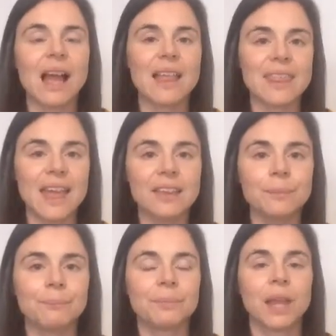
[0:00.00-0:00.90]
And
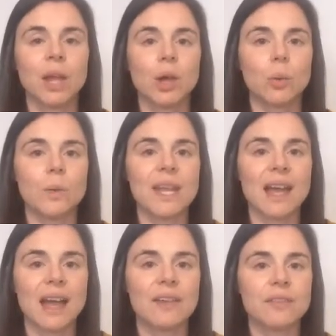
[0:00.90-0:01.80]
then we
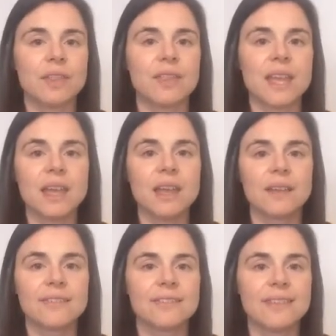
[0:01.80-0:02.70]
have
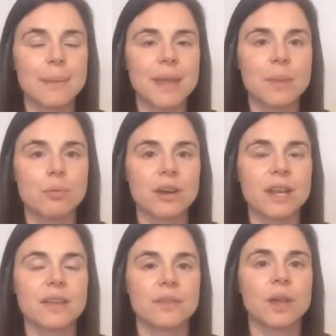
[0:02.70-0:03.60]
the
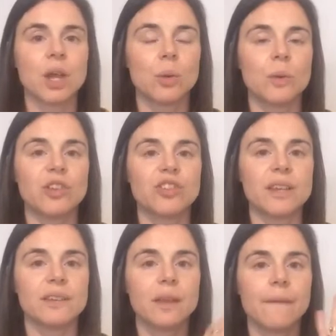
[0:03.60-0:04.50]
semibreve, which
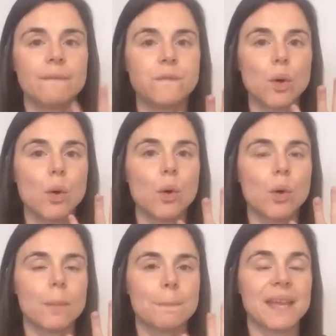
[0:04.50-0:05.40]
is
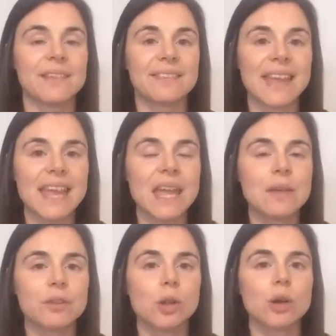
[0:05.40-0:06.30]
4 beats, so
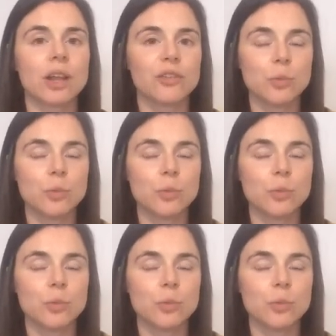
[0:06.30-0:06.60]
even longer.